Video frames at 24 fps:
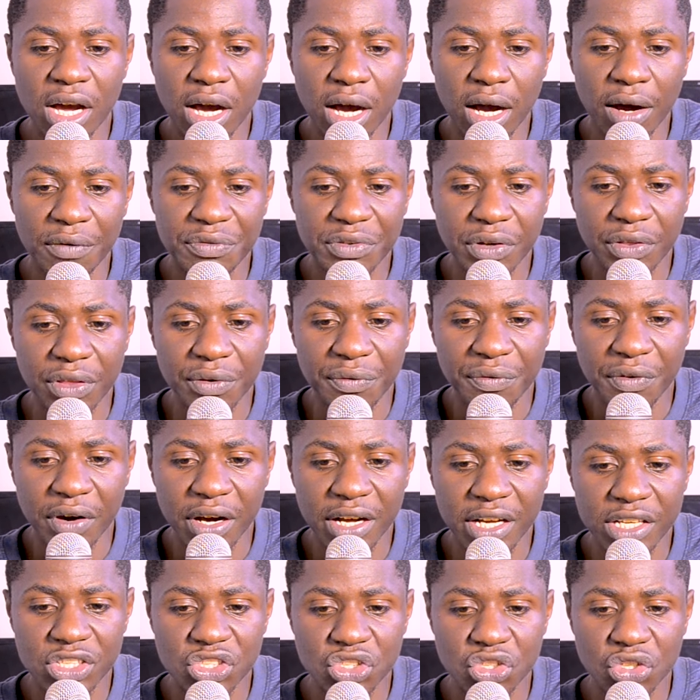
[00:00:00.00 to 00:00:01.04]
after the
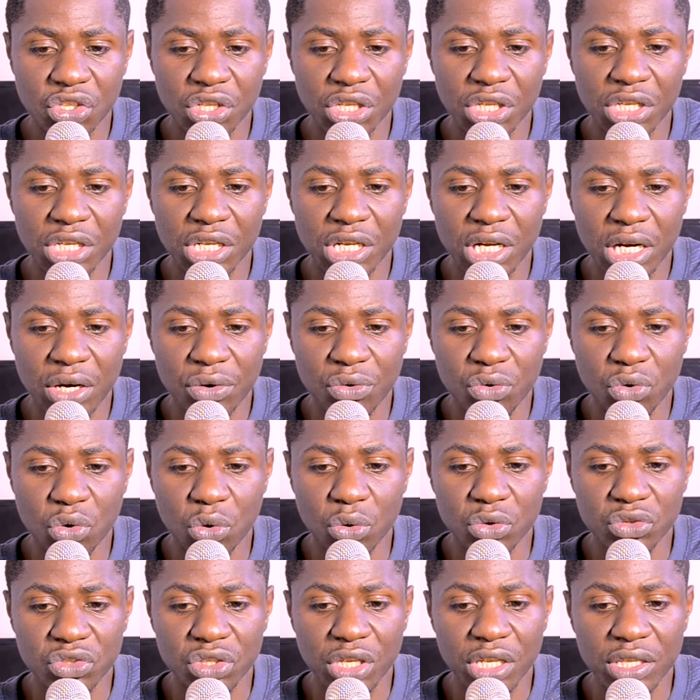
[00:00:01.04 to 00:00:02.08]
vacancy
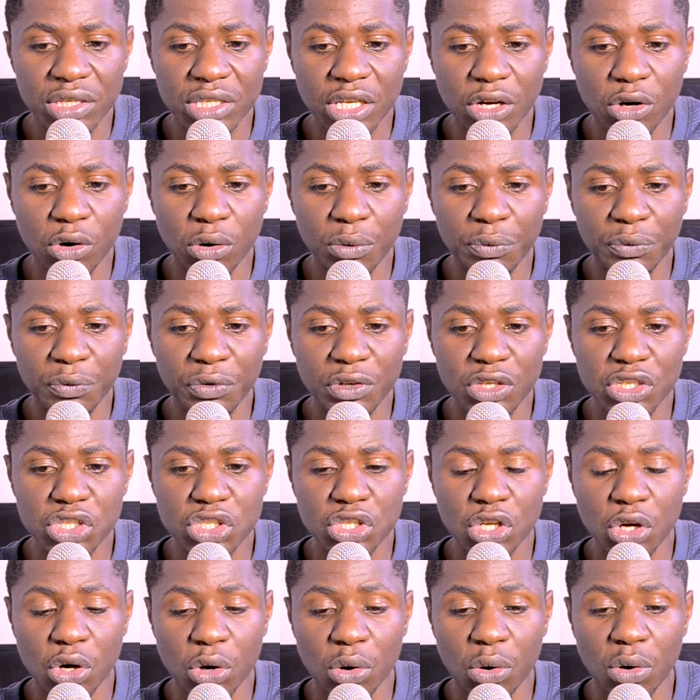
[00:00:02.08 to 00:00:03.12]
arose in the
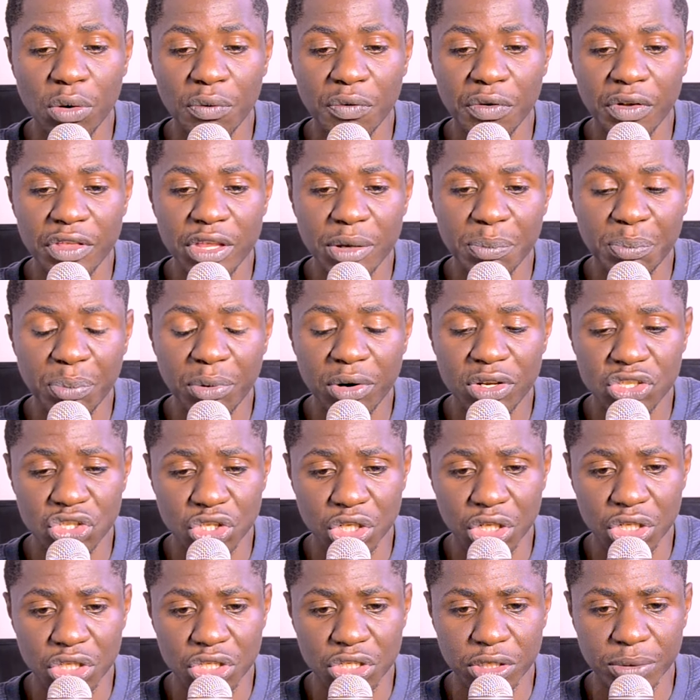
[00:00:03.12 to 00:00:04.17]
office of the
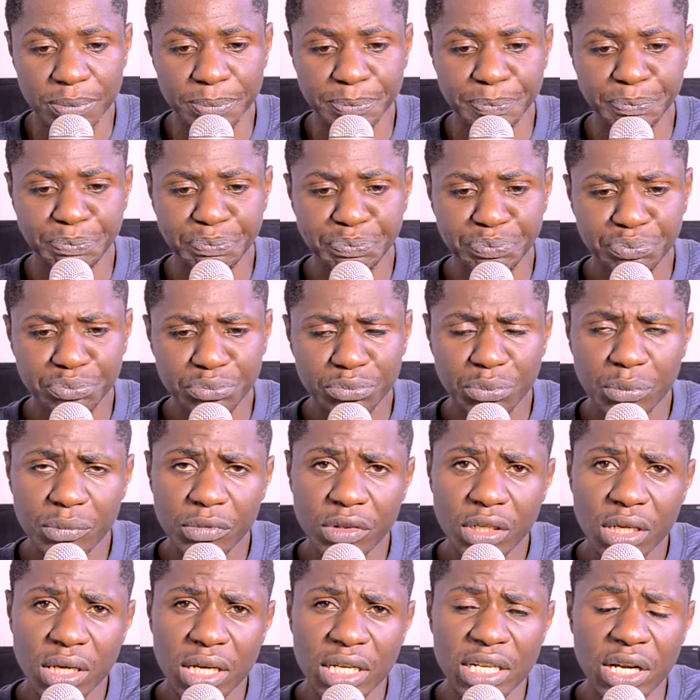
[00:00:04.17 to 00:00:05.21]
President.
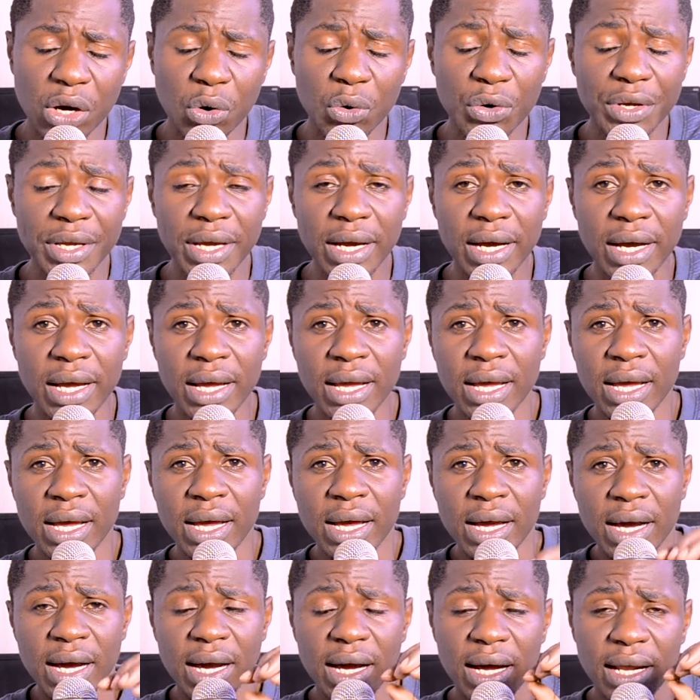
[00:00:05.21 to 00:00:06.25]
Now here,
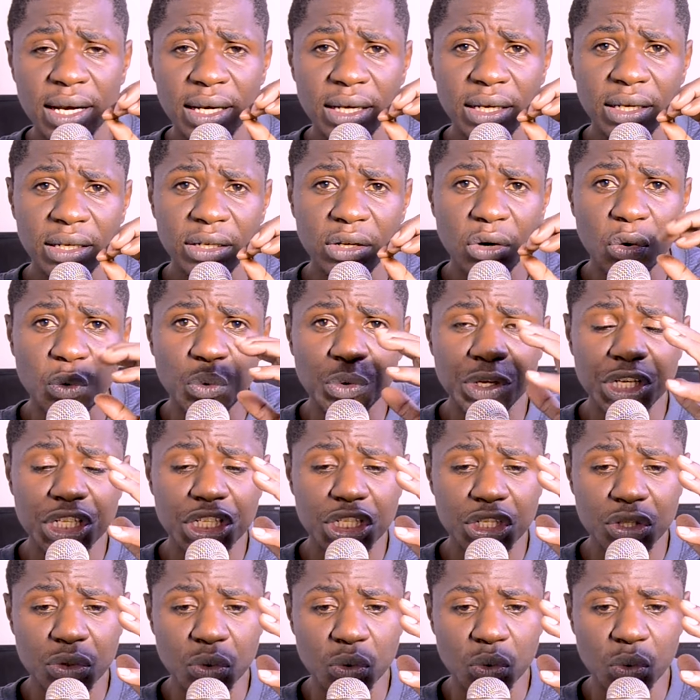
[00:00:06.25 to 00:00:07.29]
I'll
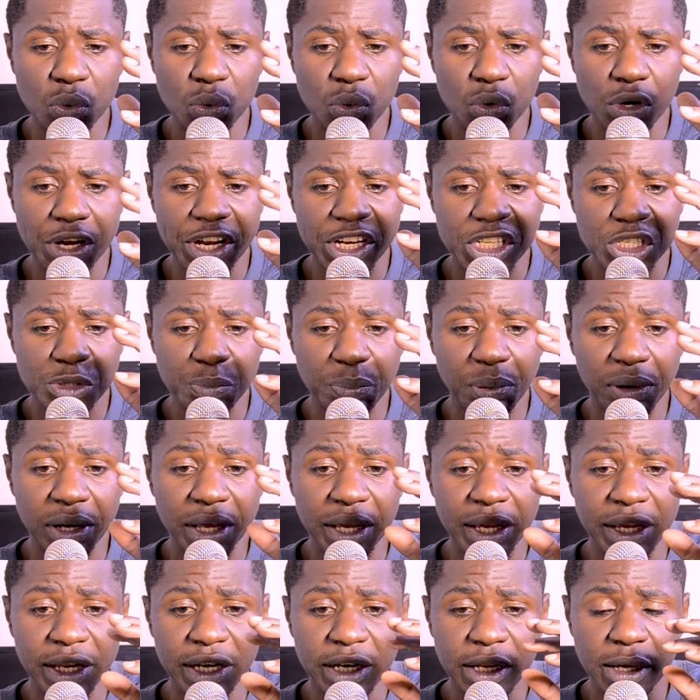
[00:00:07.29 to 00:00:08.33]
wish to
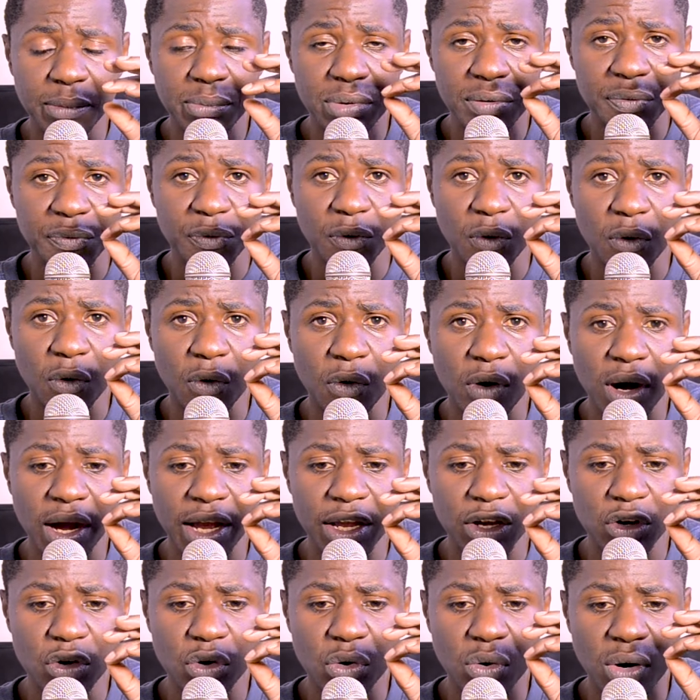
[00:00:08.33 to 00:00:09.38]
explain before
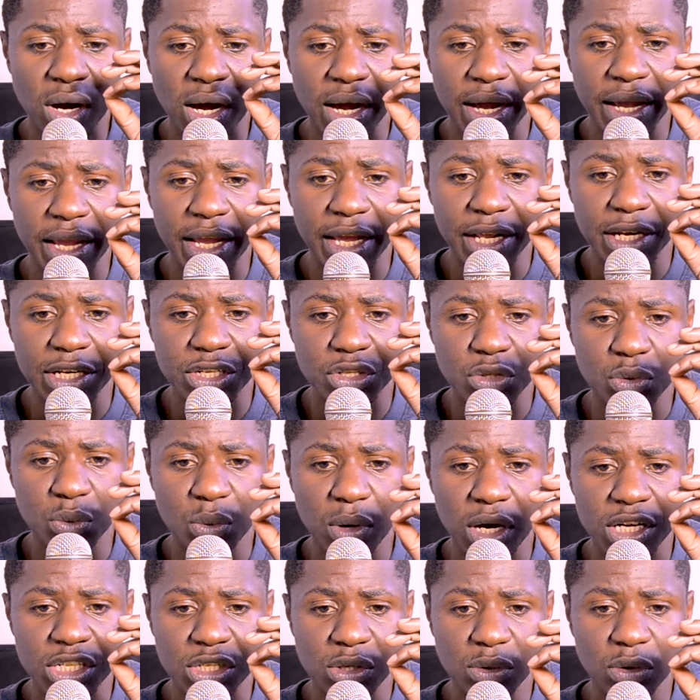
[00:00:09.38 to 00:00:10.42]
I go ahead to
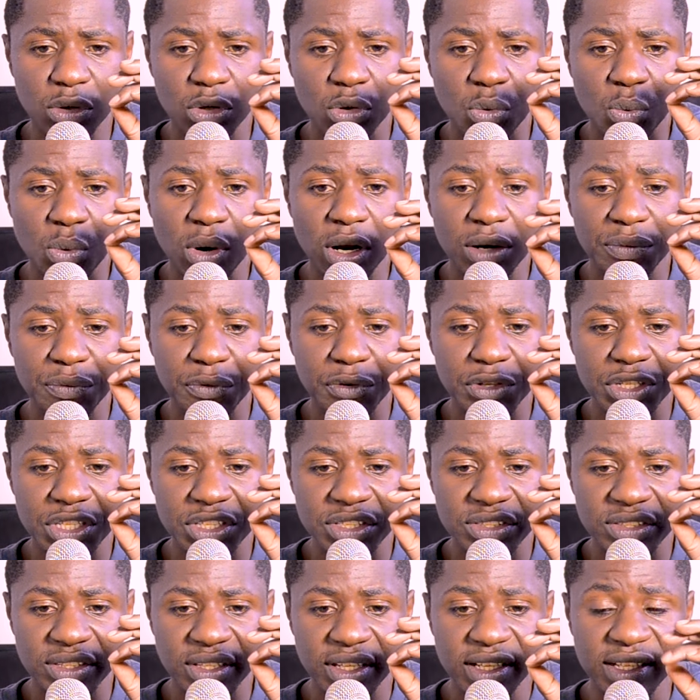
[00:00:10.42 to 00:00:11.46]
Article
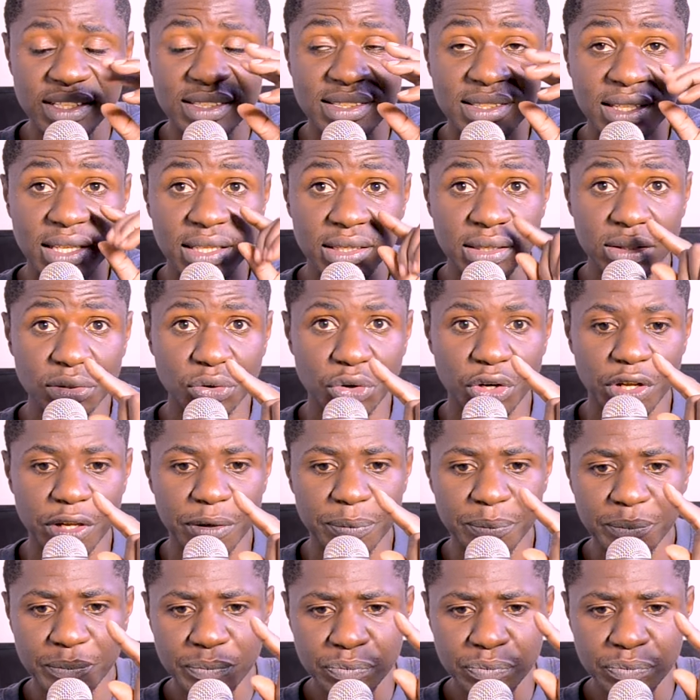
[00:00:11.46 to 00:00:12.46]
146.3.